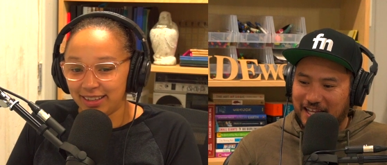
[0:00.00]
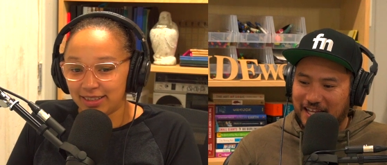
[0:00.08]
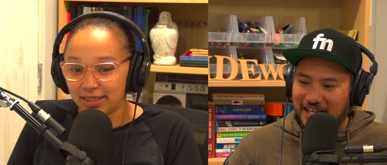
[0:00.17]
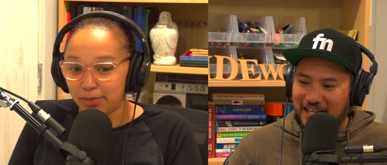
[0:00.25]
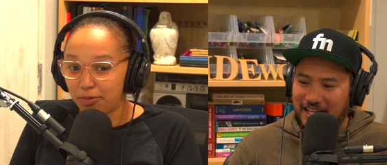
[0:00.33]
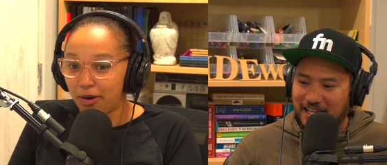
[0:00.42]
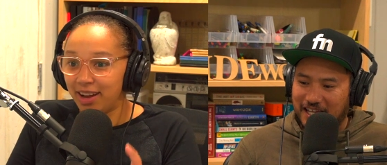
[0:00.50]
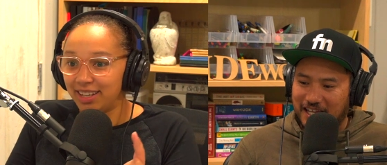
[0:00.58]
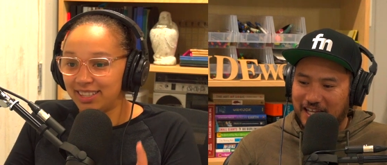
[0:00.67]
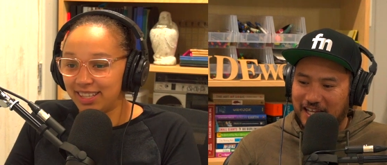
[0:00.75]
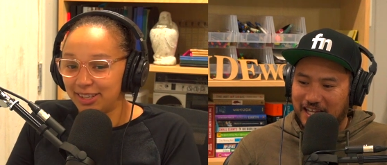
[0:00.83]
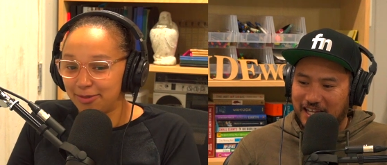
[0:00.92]

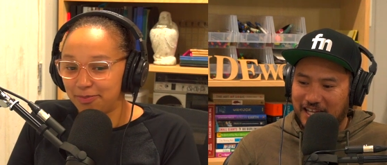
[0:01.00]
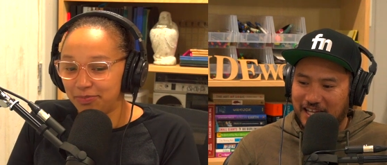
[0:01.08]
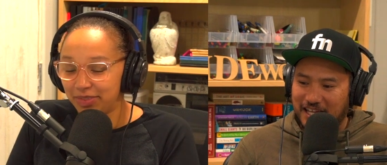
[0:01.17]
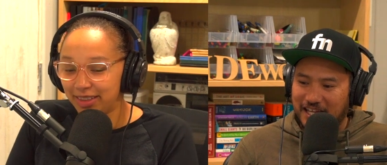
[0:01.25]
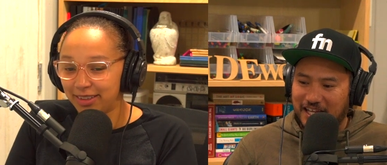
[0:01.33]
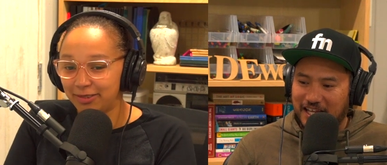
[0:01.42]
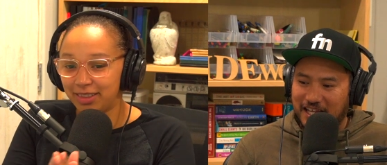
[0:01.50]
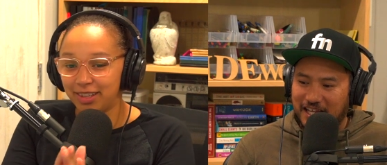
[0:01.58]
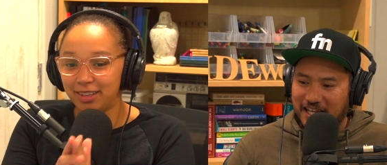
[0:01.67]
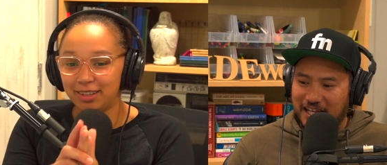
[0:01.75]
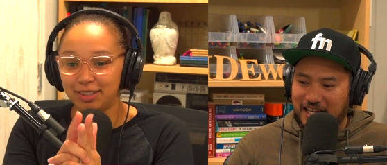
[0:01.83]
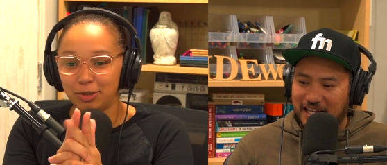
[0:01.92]
Speaker 1: surprise them with
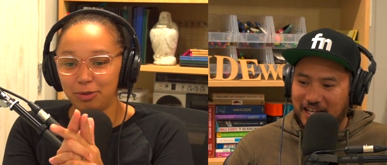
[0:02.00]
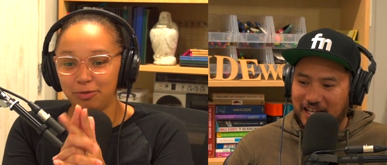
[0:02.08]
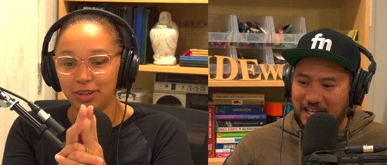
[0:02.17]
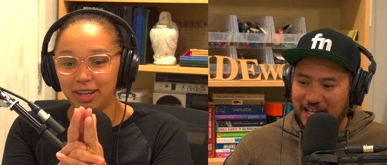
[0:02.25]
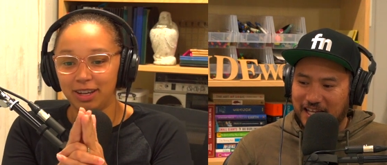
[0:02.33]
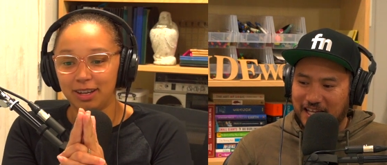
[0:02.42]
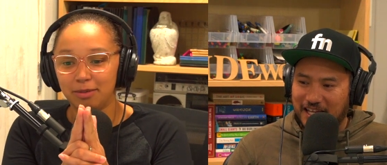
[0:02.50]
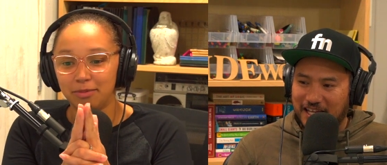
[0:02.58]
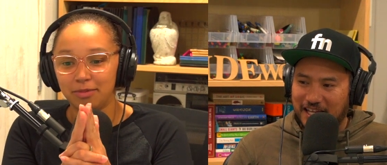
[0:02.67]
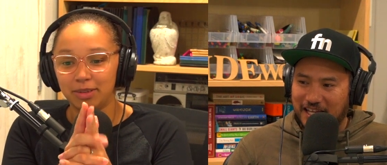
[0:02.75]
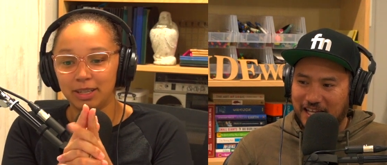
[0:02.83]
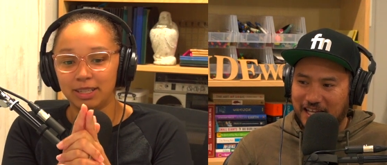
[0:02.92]
a two-finger,
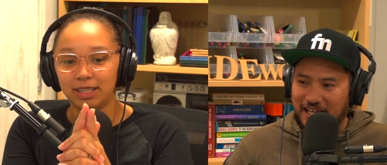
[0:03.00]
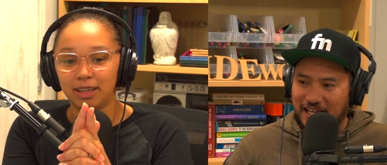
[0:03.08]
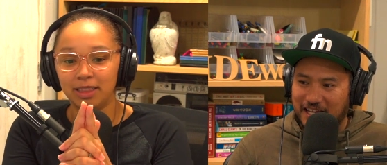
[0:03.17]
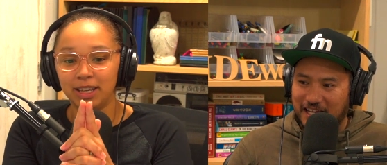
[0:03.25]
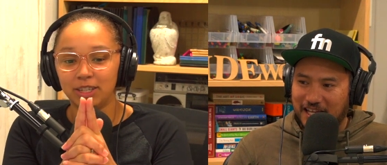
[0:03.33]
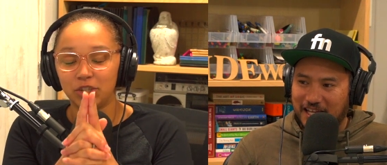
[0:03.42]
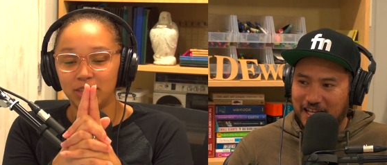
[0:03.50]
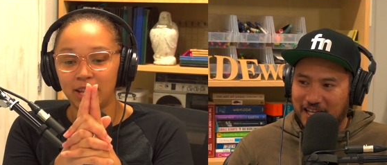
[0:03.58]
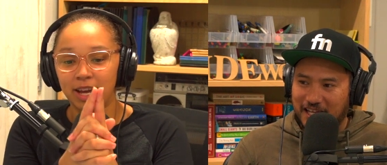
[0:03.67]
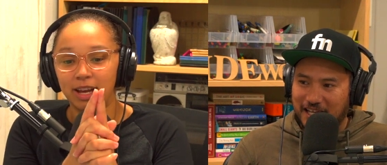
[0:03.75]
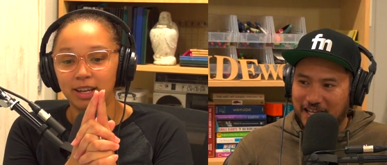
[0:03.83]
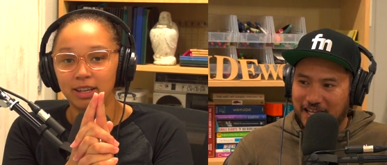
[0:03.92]
I think it's just
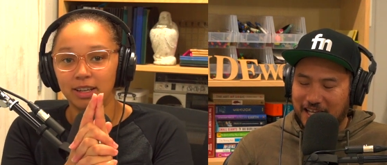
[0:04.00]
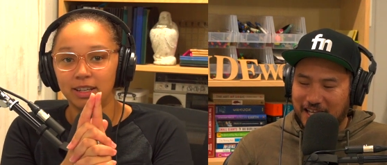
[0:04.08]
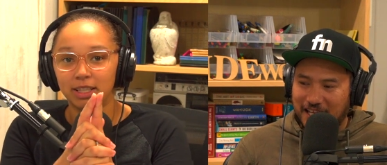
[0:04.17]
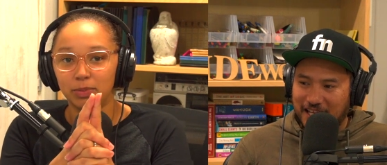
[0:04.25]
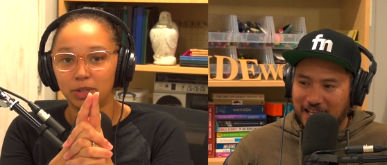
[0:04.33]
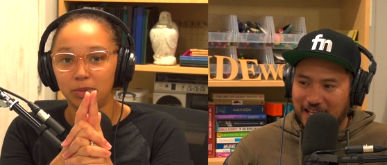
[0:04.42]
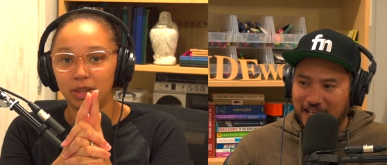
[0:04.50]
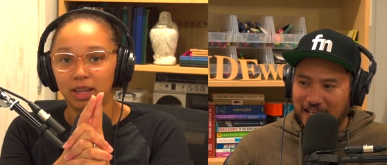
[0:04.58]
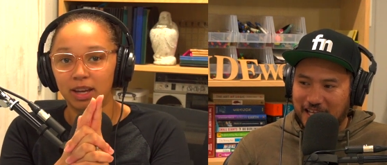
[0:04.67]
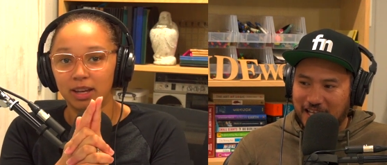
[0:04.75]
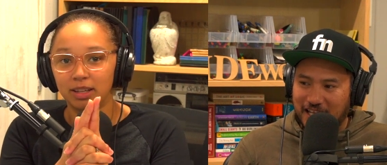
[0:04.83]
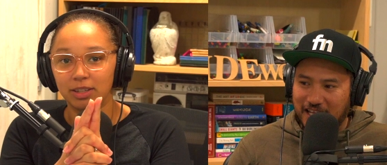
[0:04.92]
that. It's supposed to be
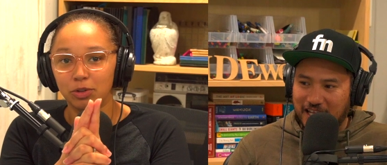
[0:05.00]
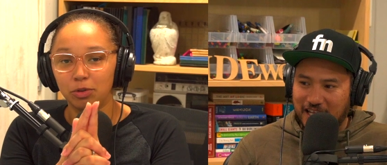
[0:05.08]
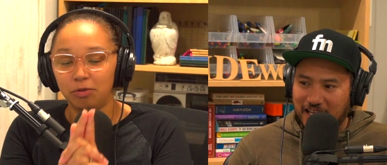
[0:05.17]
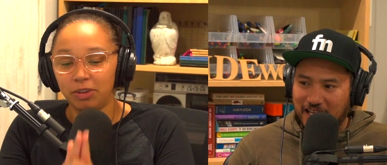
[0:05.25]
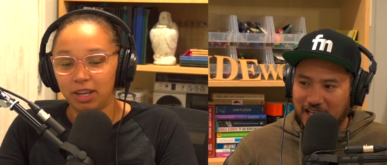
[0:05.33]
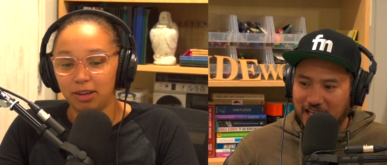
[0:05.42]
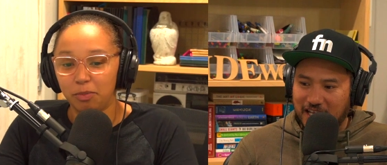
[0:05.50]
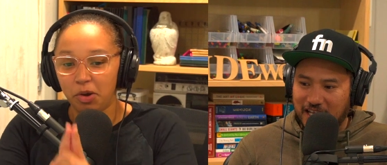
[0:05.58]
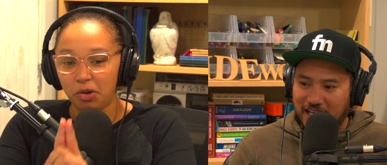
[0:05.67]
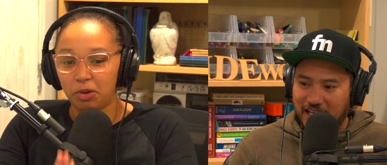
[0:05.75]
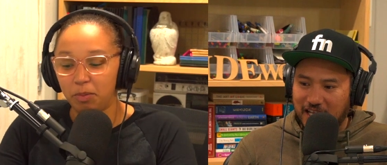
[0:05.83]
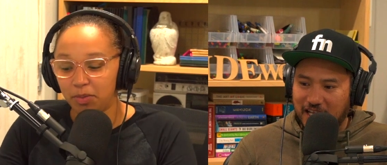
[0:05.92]
that two-finger
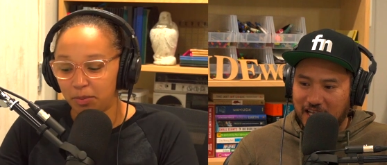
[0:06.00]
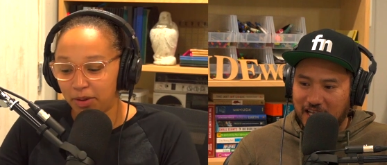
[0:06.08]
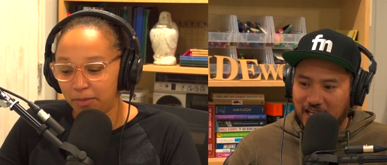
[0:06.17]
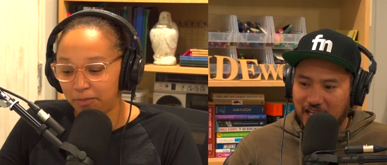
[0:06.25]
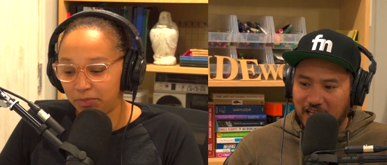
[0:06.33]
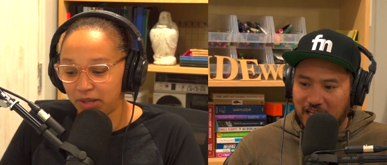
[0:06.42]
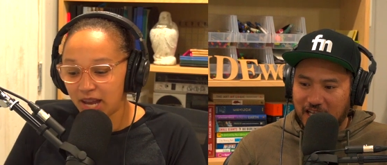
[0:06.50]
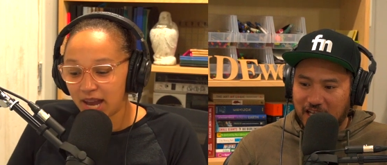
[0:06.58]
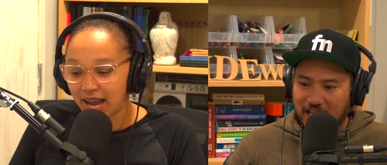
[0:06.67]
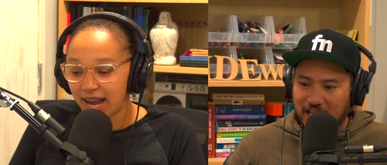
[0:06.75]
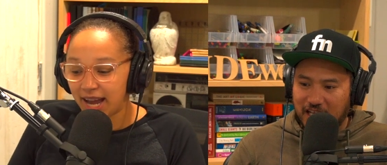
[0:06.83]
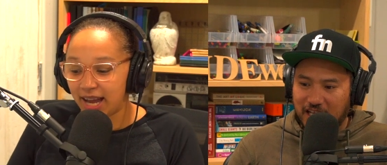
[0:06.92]
poke up the bum.
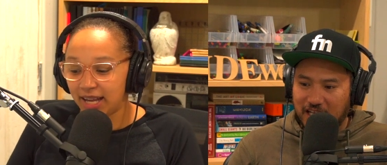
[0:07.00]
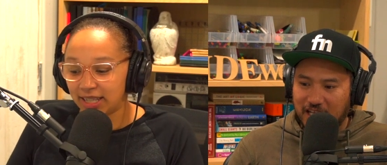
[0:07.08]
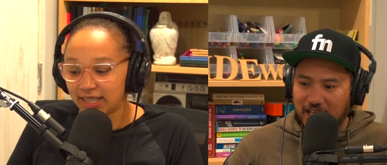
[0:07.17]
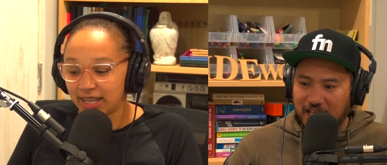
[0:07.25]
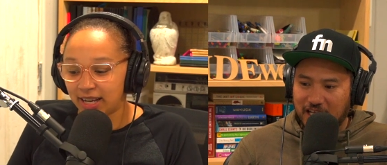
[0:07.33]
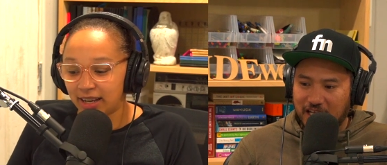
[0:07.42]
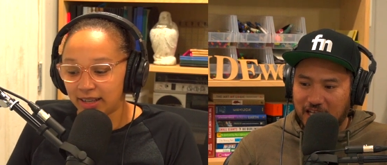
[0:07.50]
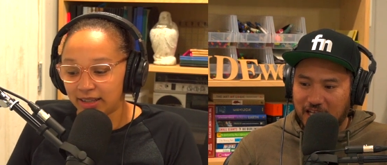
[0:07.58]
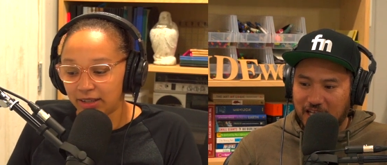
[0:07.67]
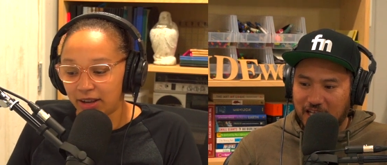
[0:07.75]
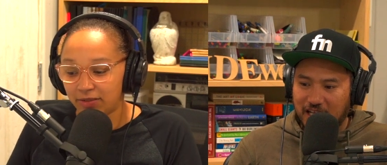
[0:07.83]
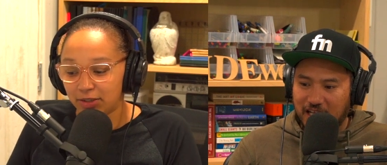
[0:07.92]
And
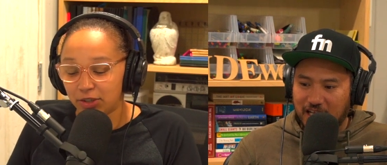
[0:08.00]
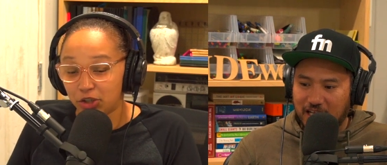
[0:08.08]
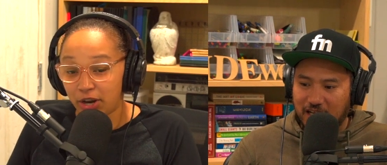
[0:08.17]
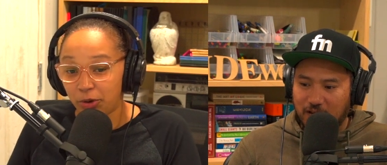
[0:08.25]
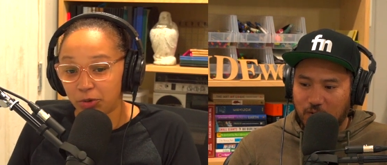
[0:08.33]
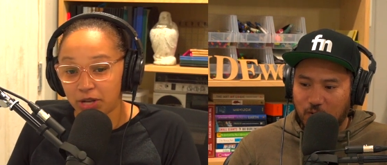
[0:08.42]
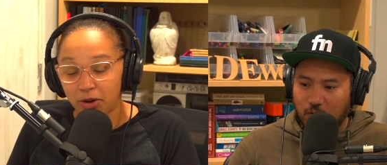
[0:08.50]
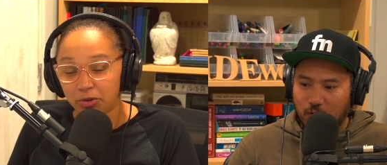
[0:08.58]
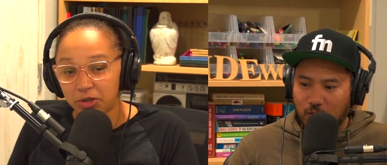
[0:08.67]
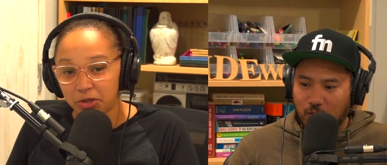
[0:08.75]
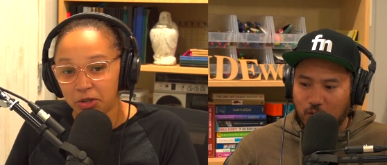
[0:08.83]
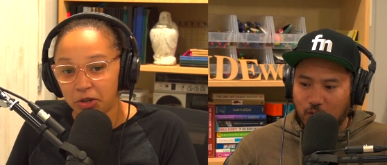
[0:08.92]
you have to shout
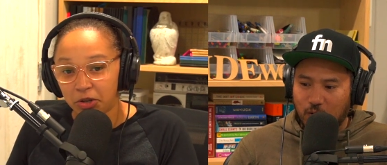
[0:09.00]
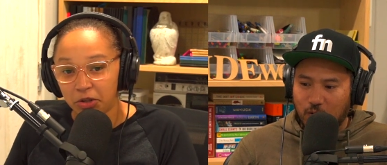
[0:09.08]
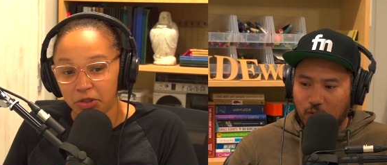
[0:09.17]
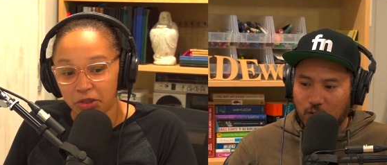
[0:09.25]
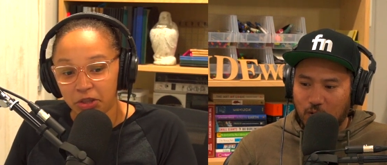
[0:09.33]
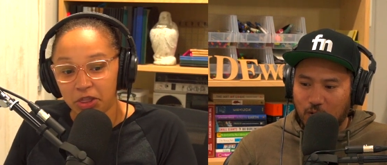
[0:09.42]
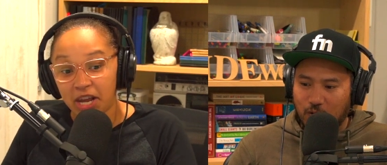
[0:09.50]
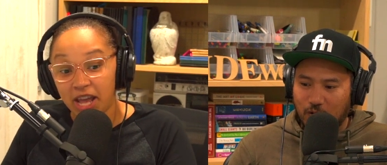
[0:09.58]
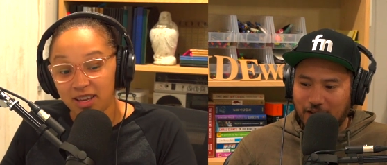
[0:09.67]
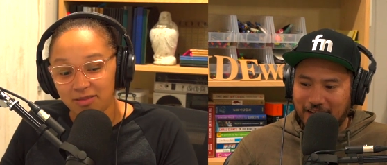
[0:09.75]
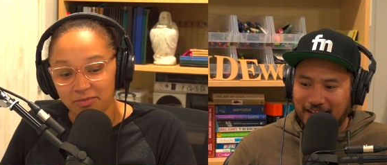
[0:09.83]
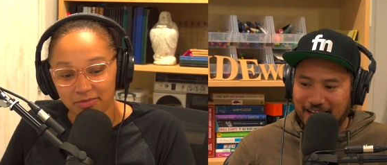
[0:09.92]
out the
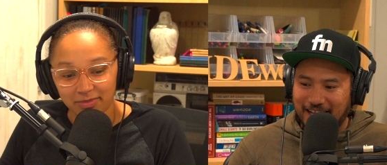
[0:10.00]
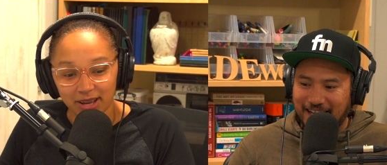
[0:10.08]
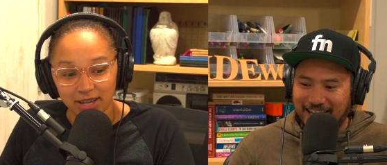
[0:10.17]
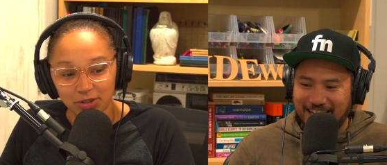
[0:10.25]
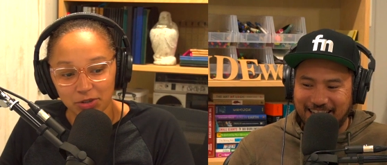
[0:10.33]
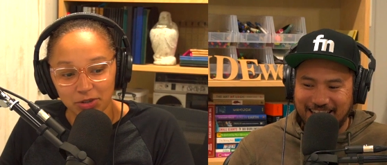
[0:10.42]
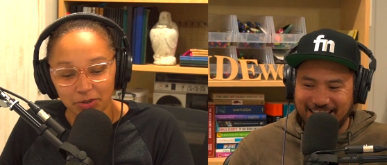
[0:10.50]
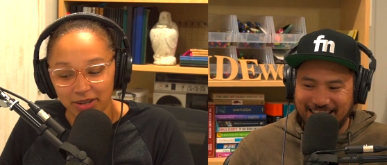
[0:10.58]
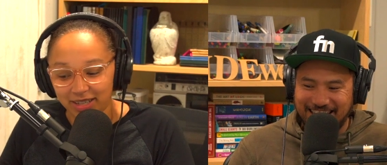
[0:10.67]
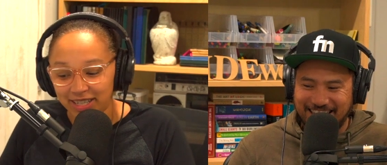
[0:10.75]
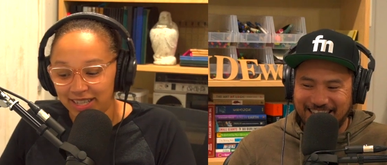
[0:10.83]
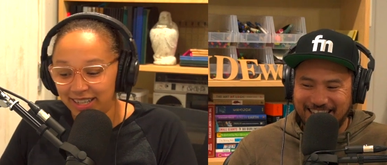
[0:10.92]
name as you do
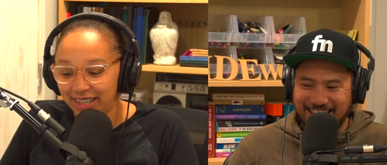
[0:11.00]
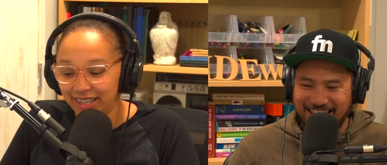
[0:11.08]
it.